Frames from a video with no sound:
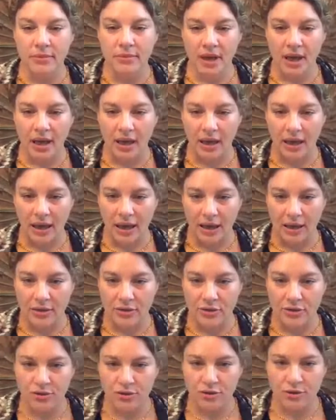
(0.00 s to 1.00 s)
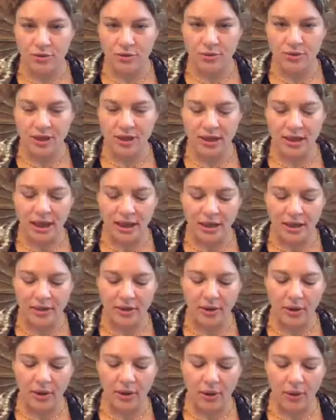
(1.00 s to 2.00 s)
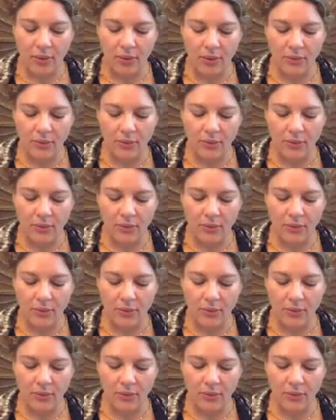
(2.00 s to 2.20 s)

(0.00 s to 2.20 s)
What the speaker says: and you can let it go.